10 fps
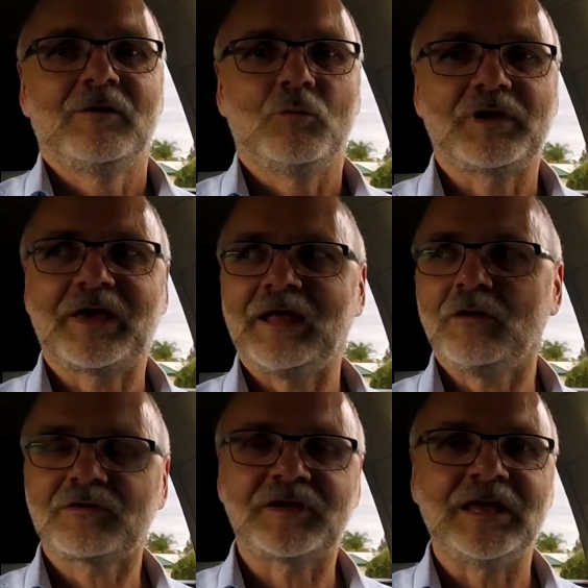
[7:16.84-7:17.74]
We
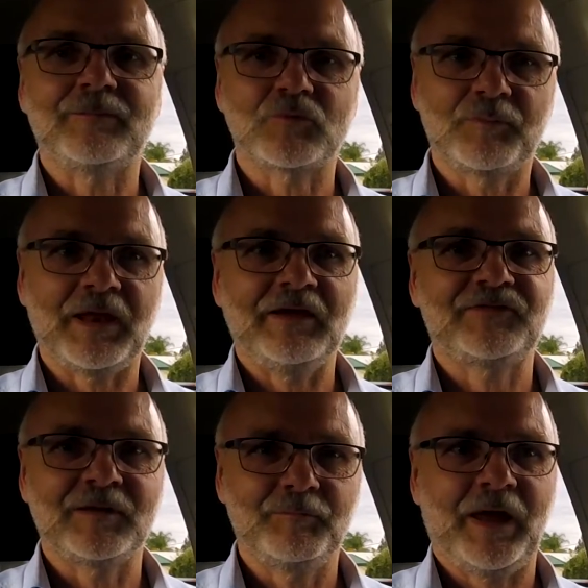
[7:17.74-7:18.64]
cannot keep
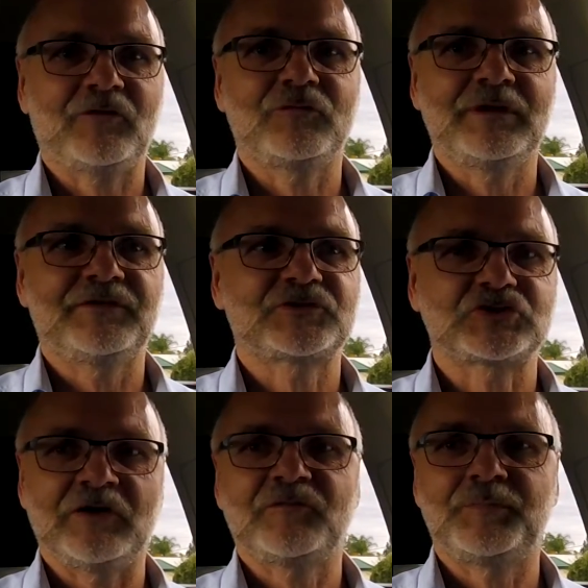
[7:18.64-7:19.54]
replacing batteries
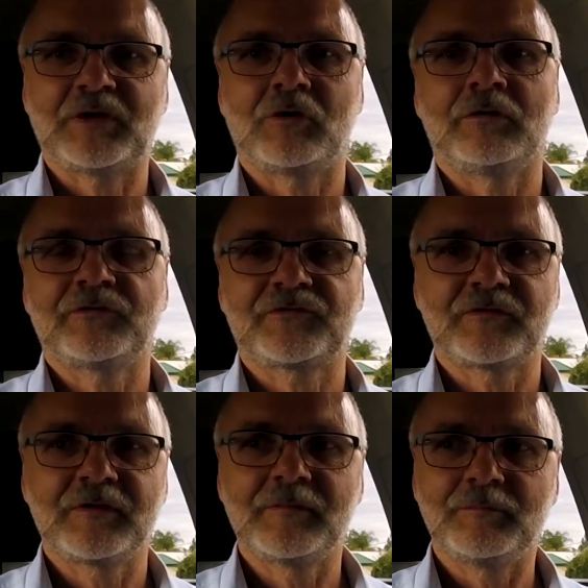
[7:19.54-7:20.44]
just
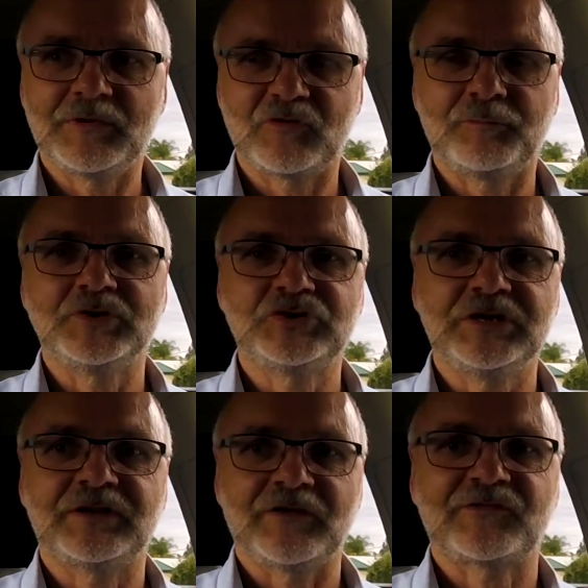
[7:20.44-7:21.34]
because
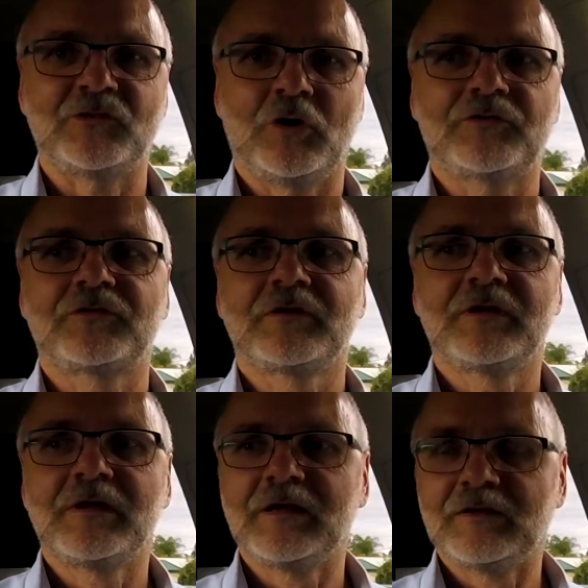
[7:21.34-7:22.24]
Mitsubishi does not
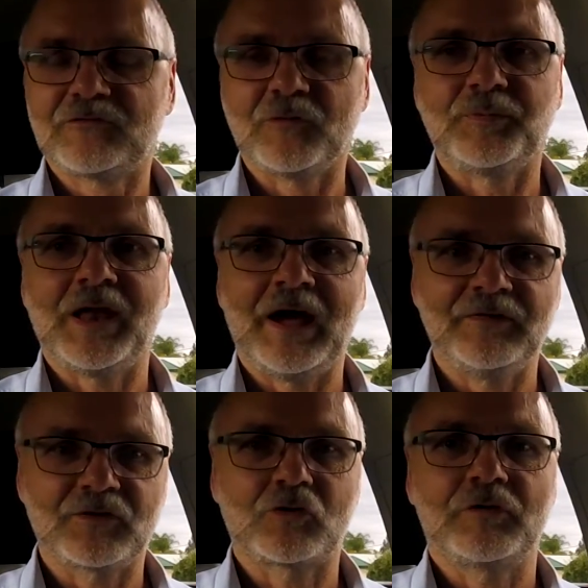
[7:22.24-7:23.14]

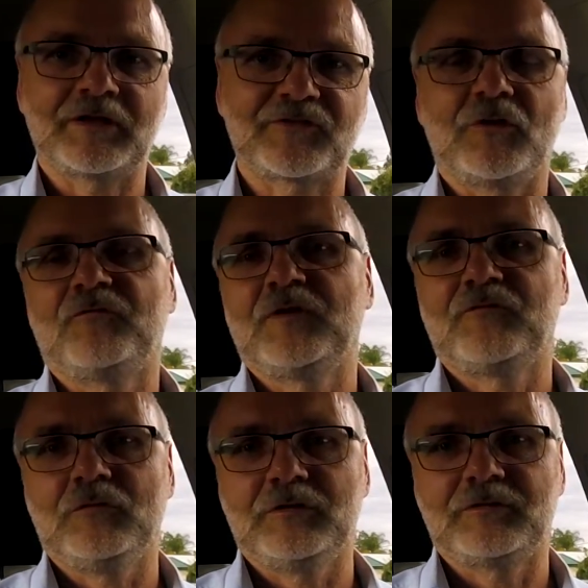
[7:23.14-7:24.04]
supply the correct software
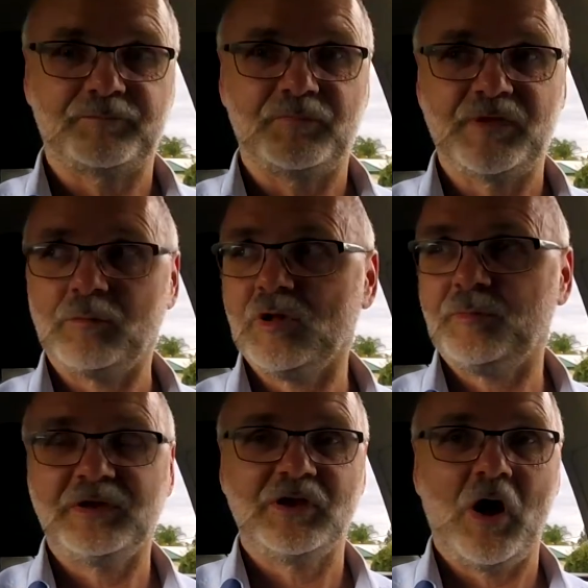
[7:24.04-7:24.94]
for it. There will
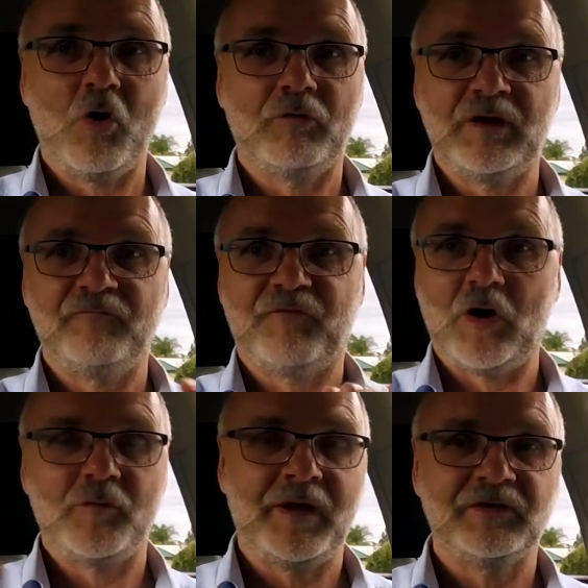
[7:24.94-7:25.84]
be no
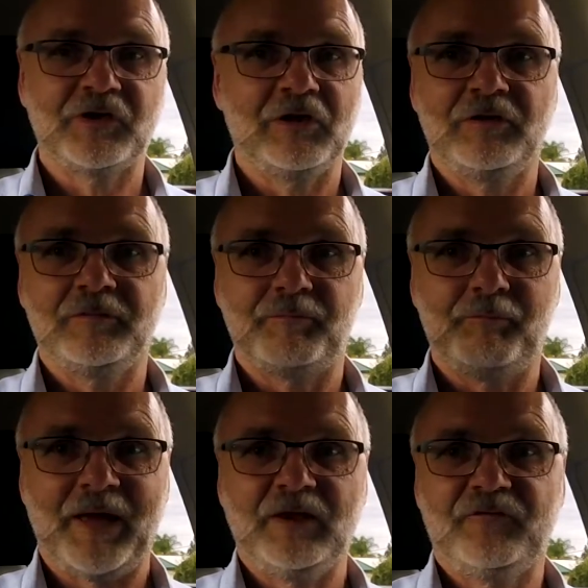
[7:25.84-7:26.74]
environmental
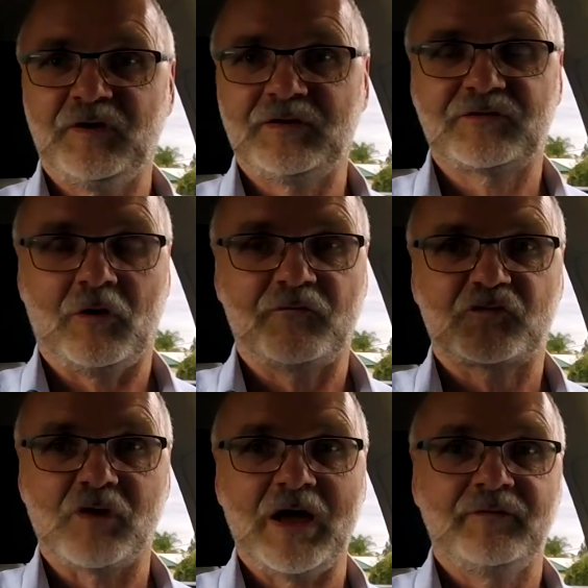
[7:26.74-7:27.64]
benefit of
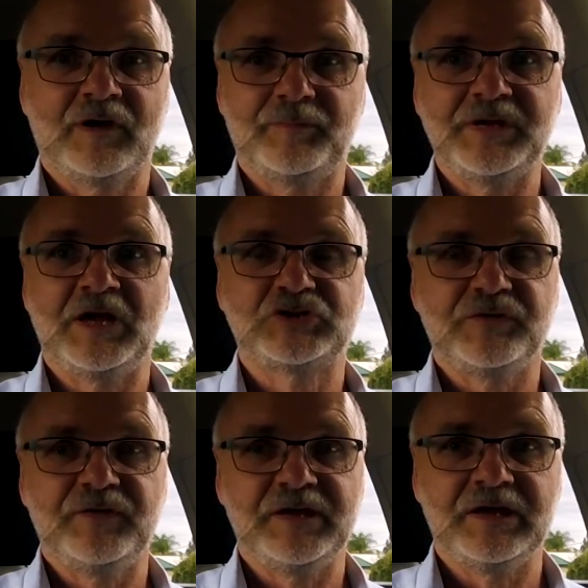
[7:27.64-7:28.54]
driving a
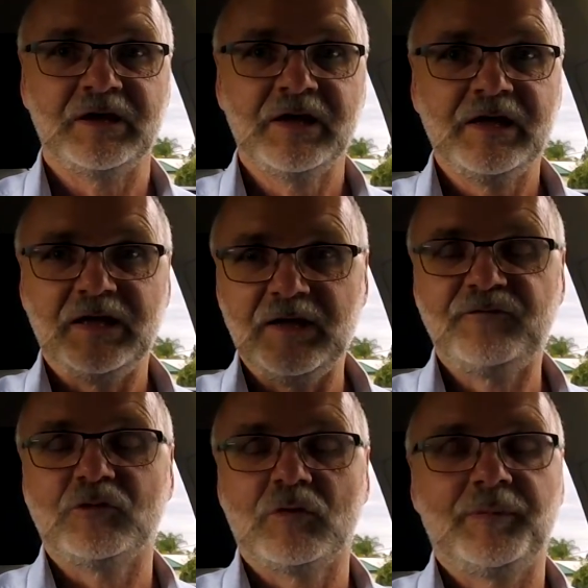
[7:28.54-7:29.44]
PHEV
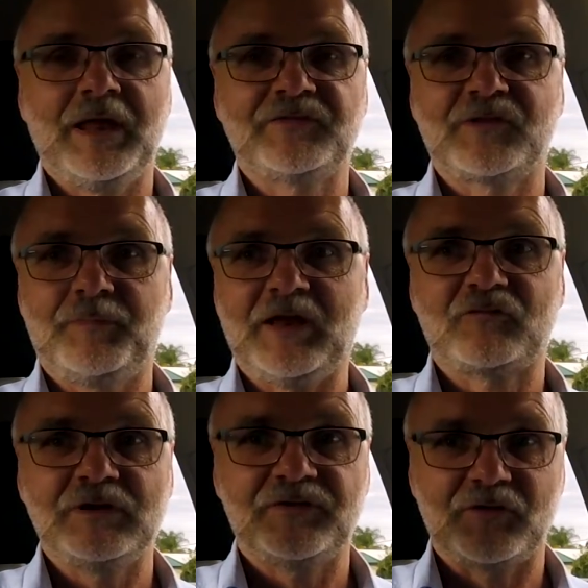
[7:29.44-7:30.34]
if you replace the
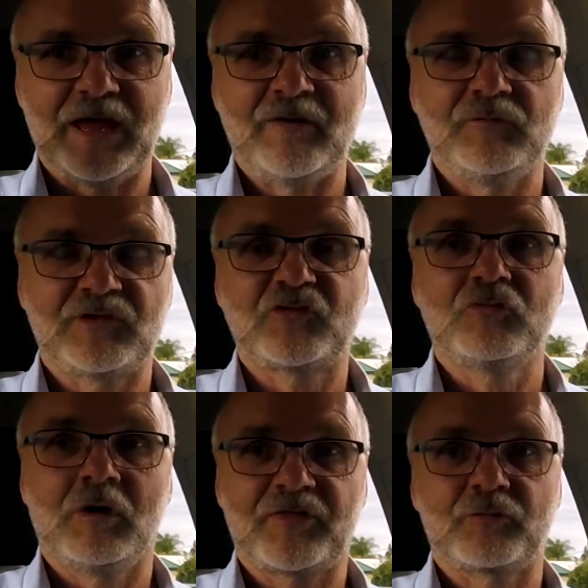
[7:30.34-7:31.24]
batteries every
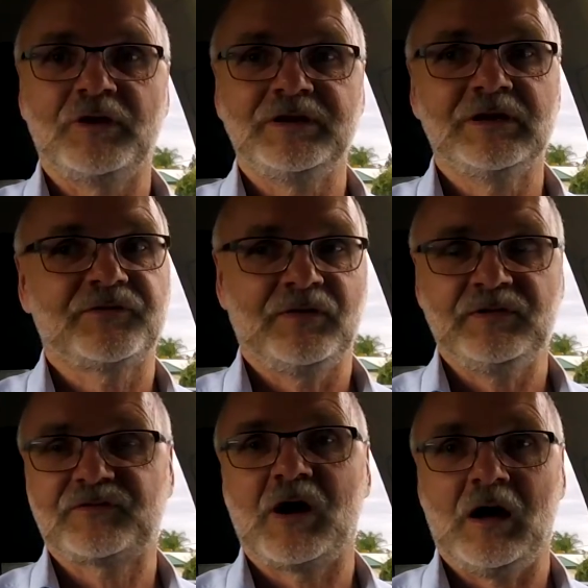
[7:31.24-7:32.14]
2 or 3 years in
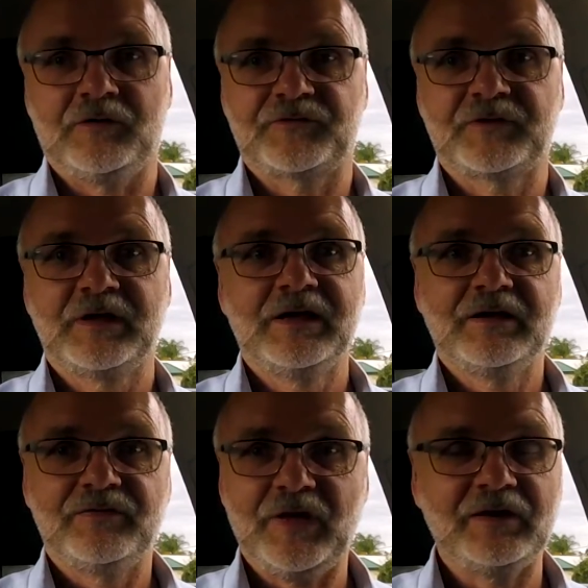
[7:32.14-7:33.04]
these cars.
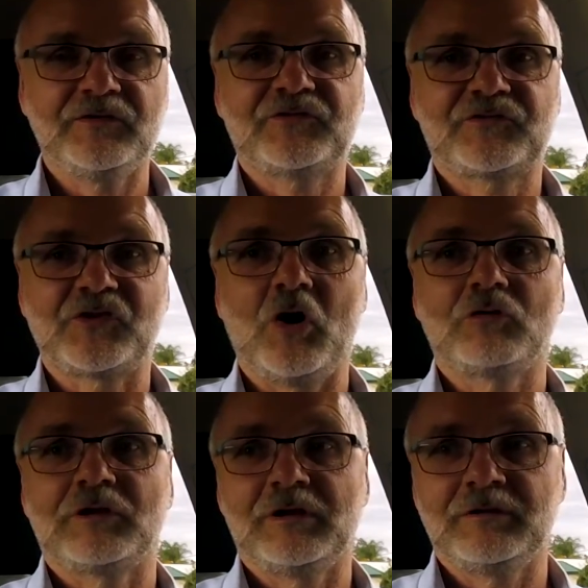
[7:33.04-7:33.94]
That is
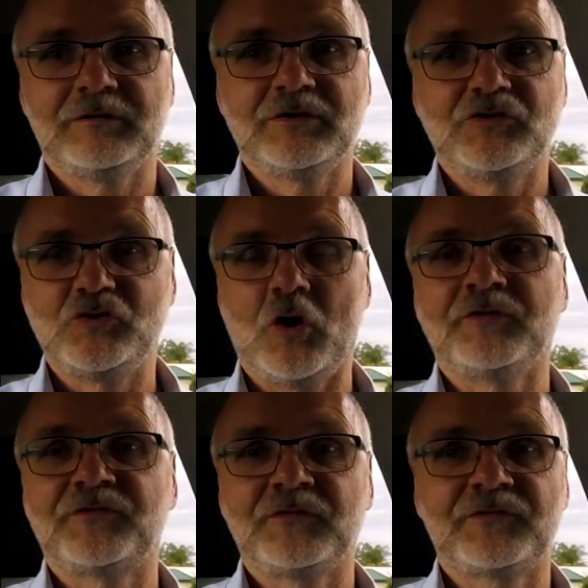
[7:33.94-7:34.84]
total
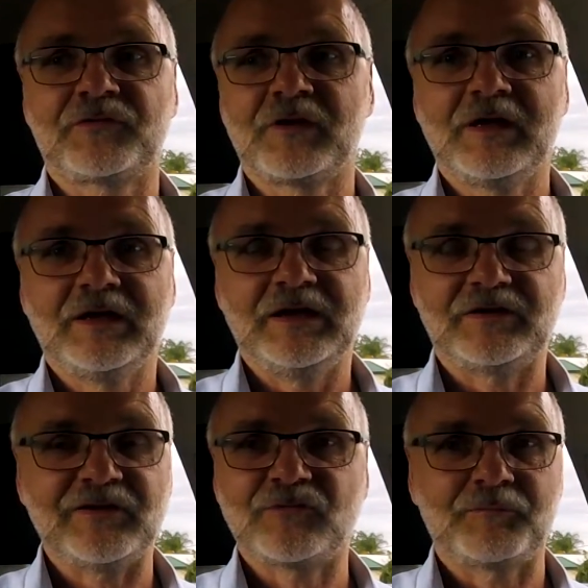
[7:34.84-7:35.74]
nonsense.
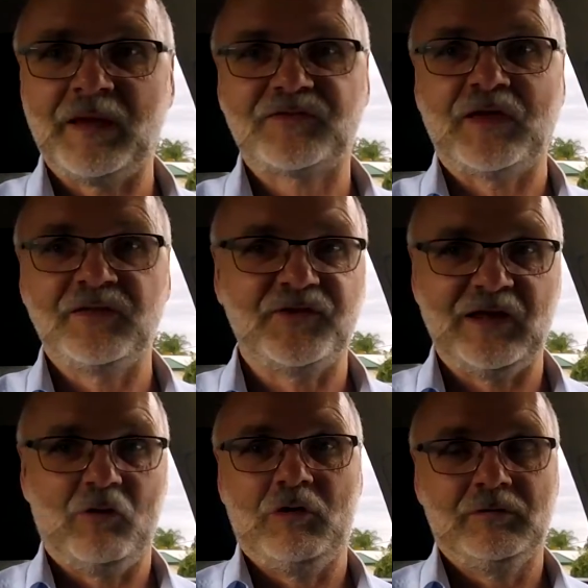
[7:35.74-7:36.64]
It does not make sense
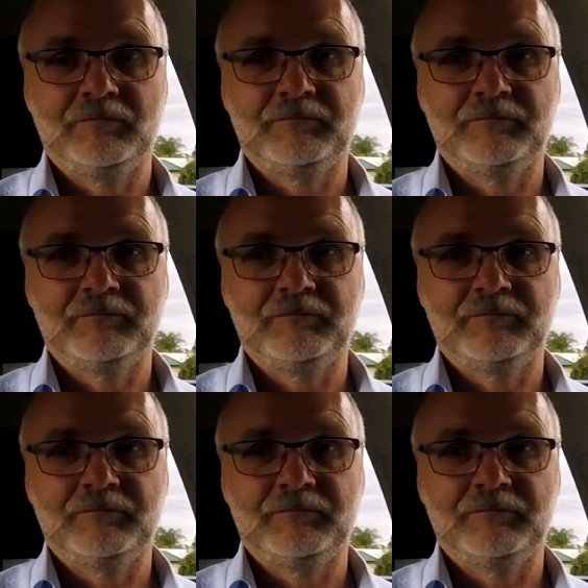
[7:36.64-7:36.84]
at all.